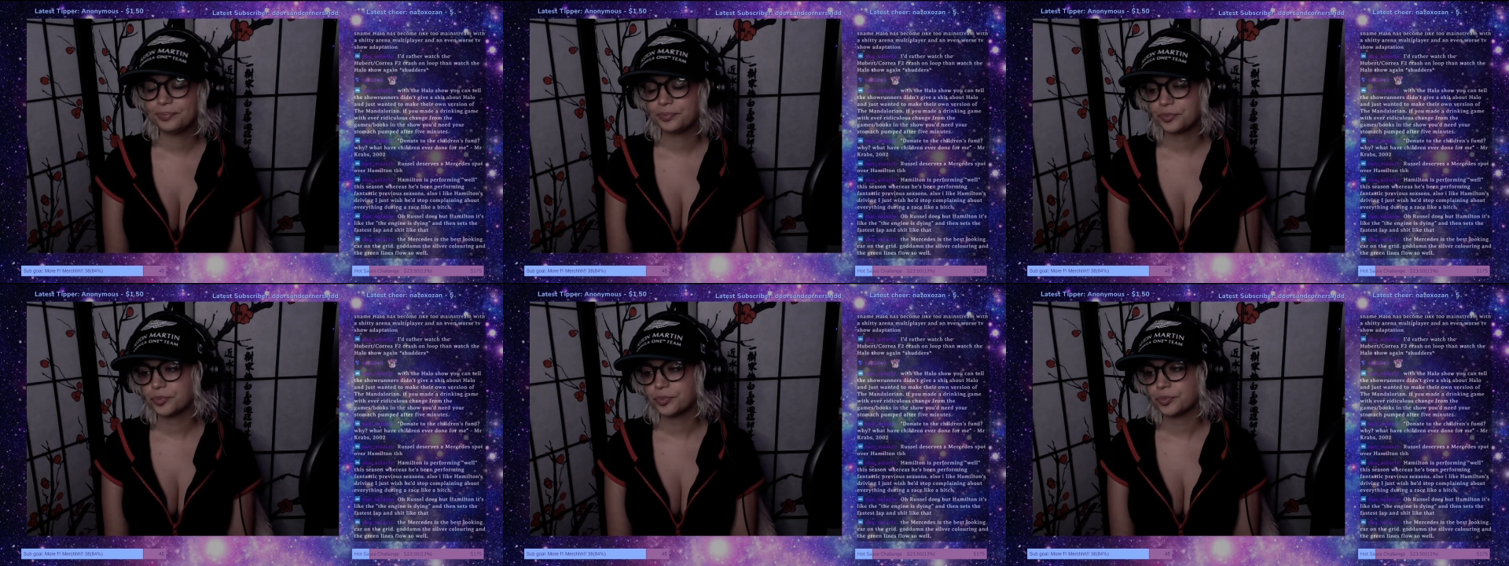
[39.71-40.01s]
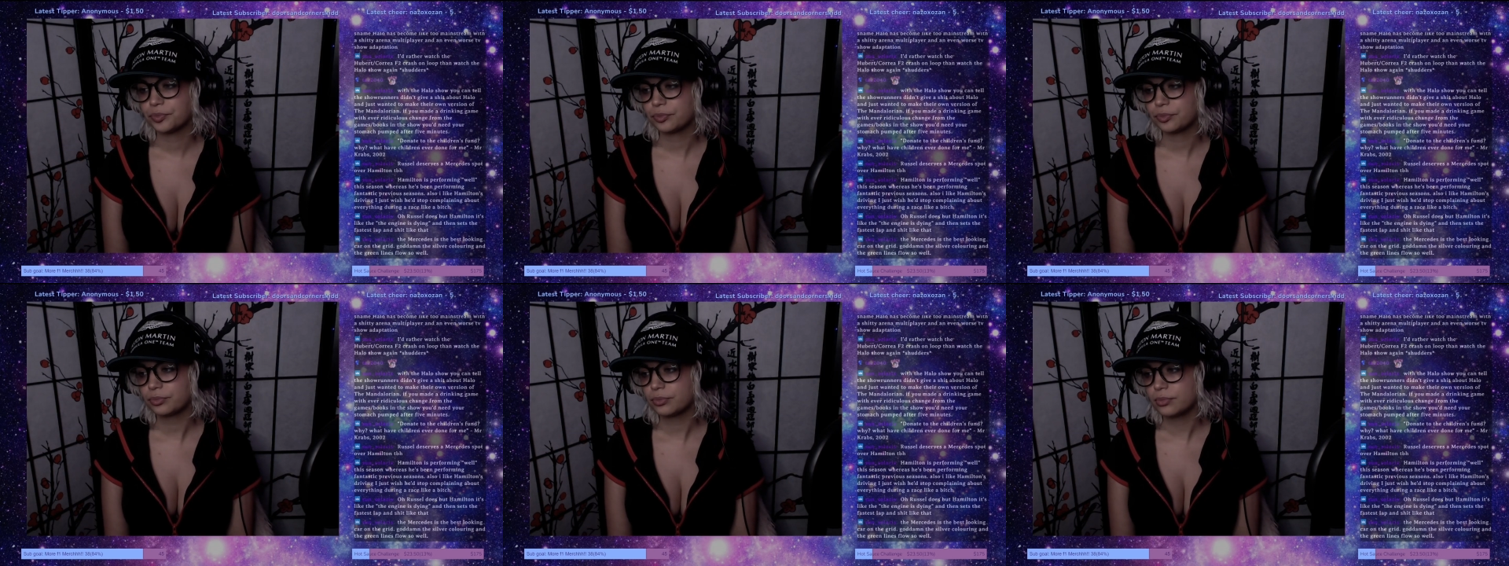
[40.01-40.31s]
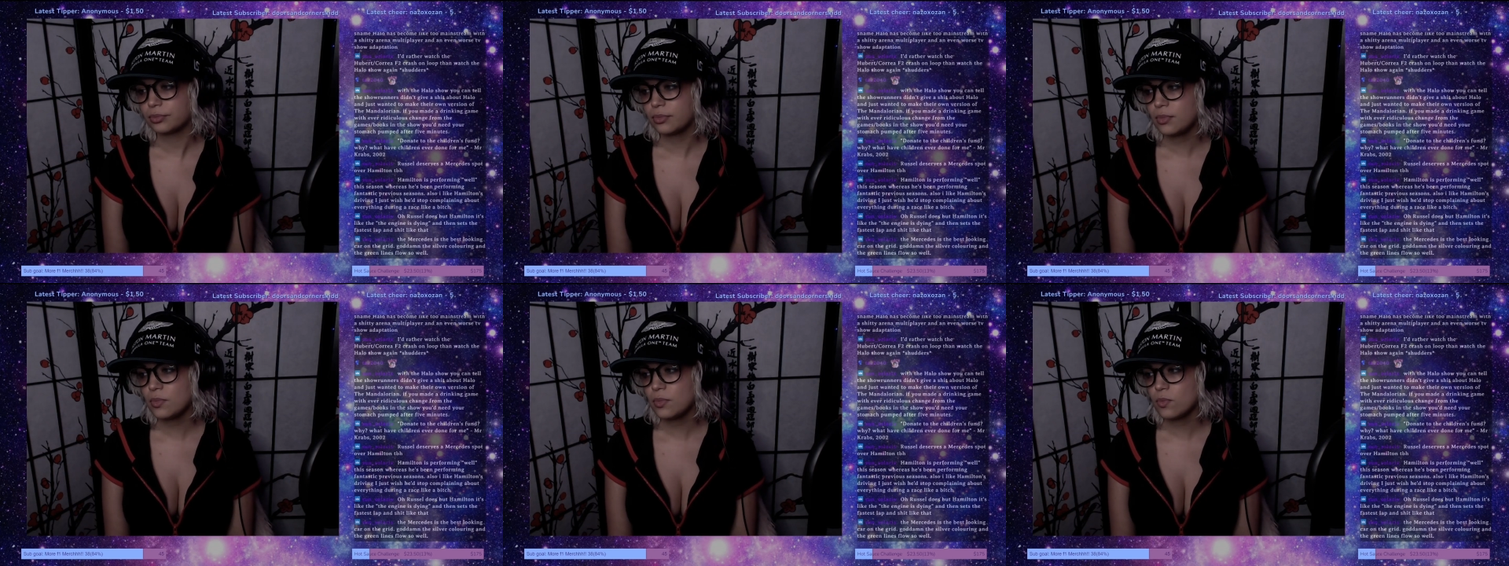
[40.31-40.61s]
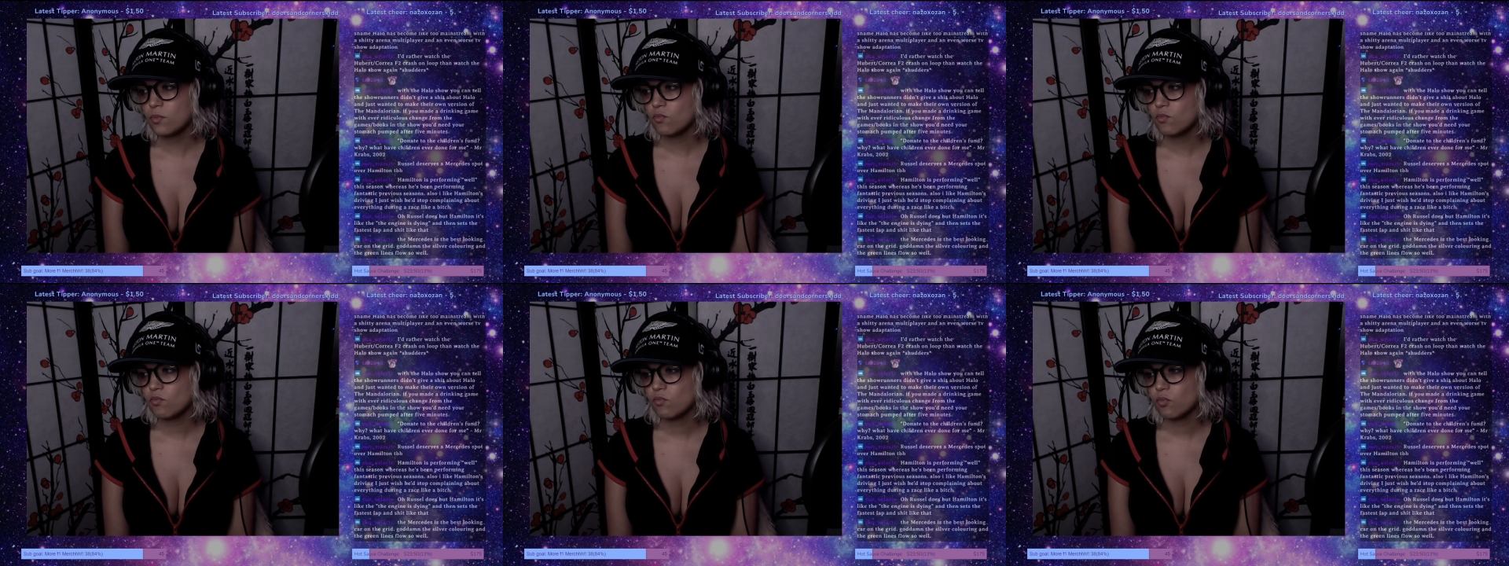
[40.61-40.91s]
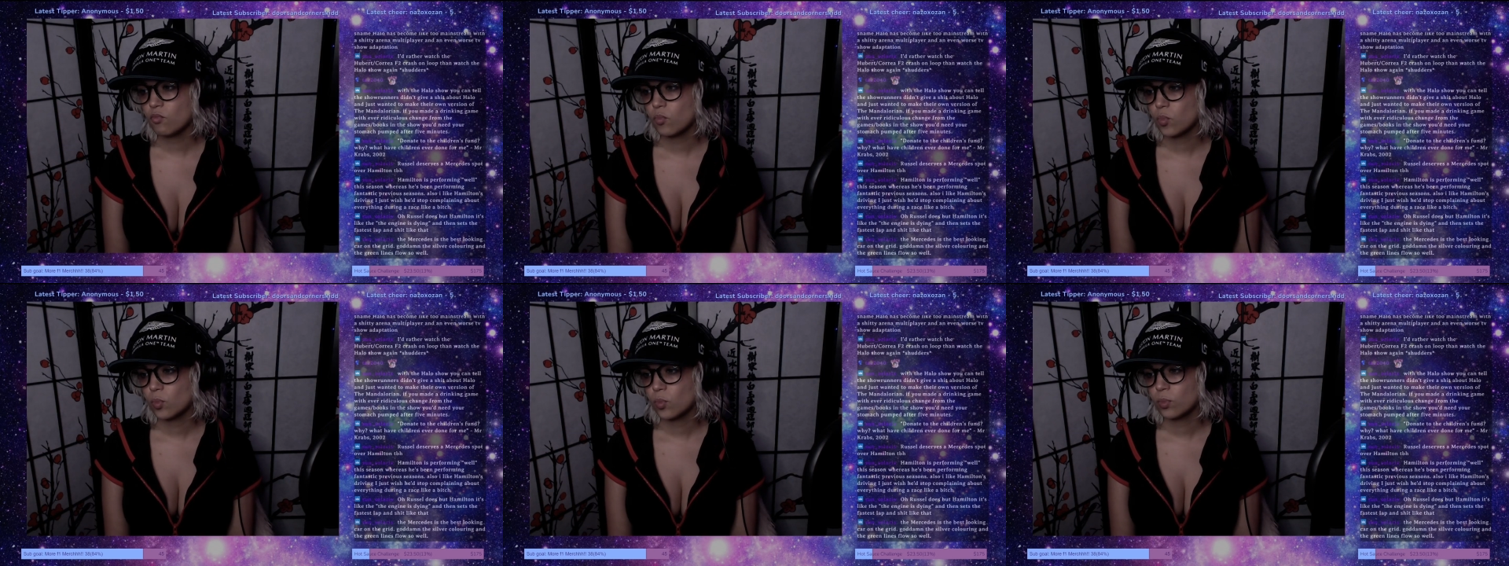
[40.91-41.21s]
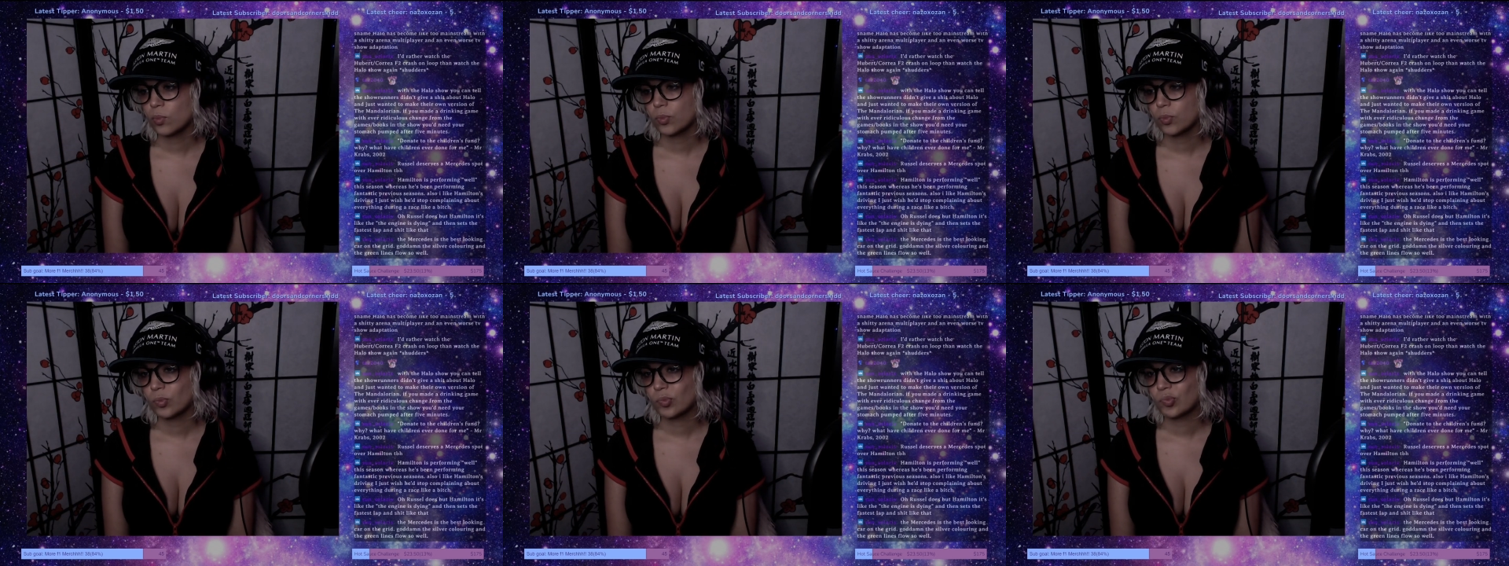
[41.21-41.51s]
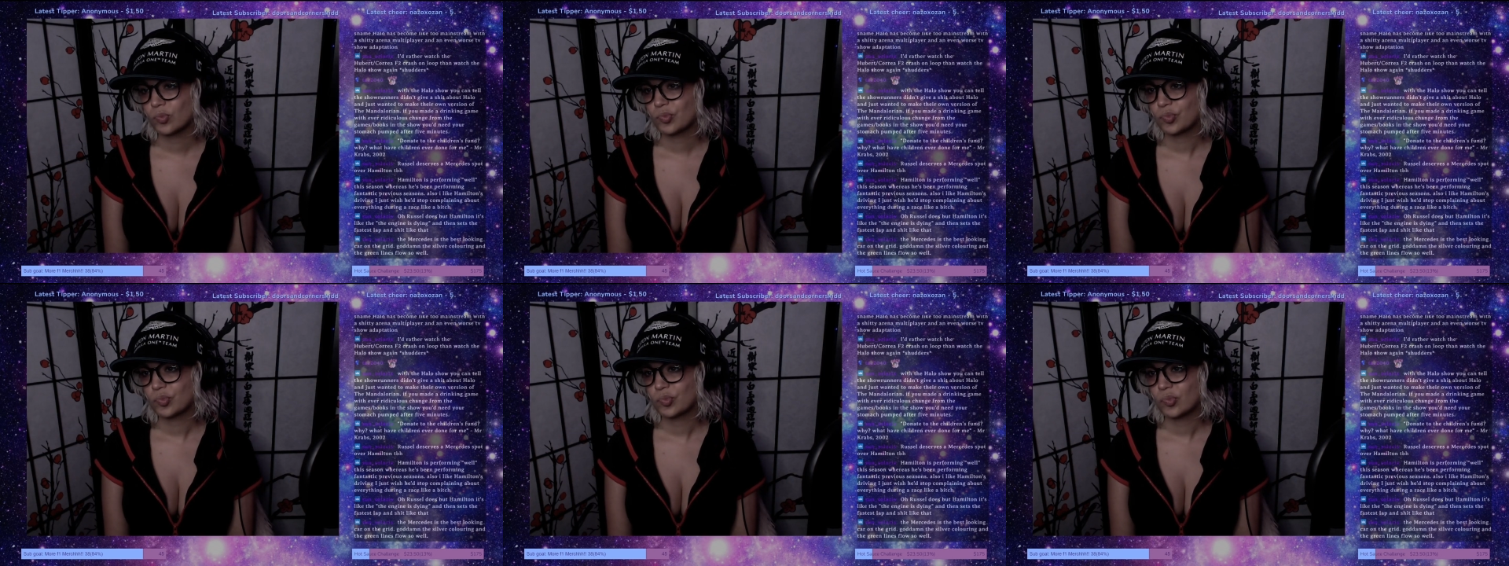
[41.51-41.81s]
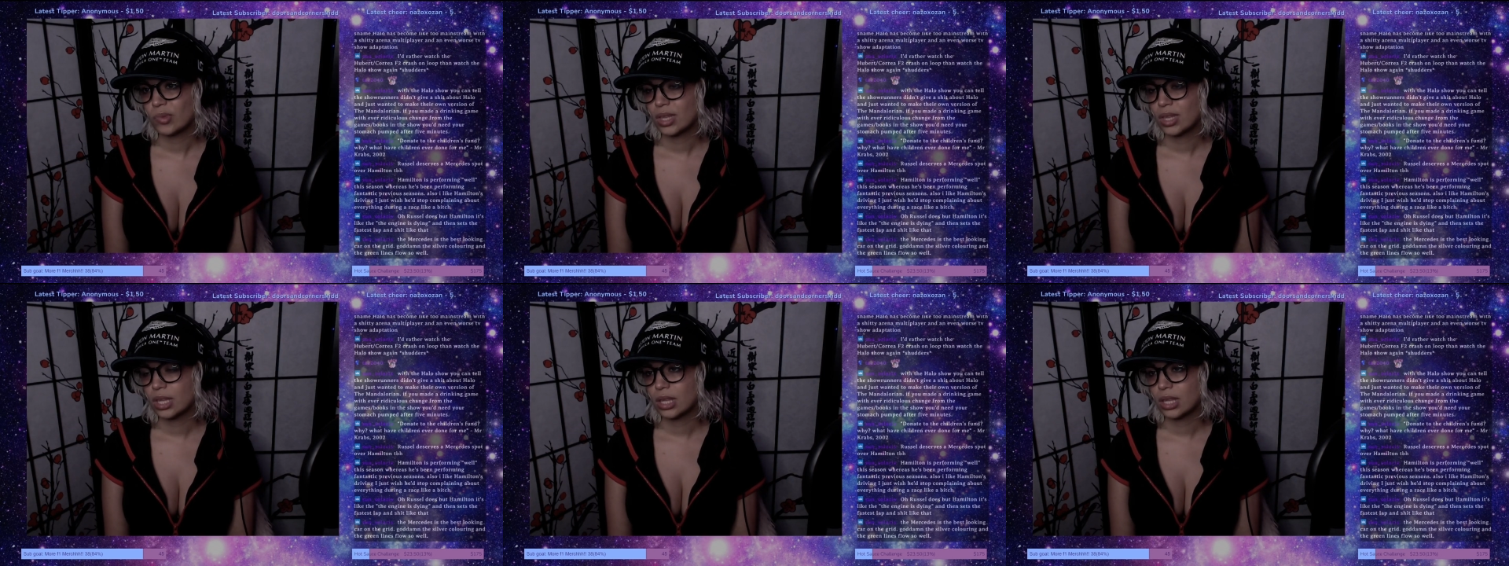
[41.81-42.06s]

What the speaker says: Nothing is said.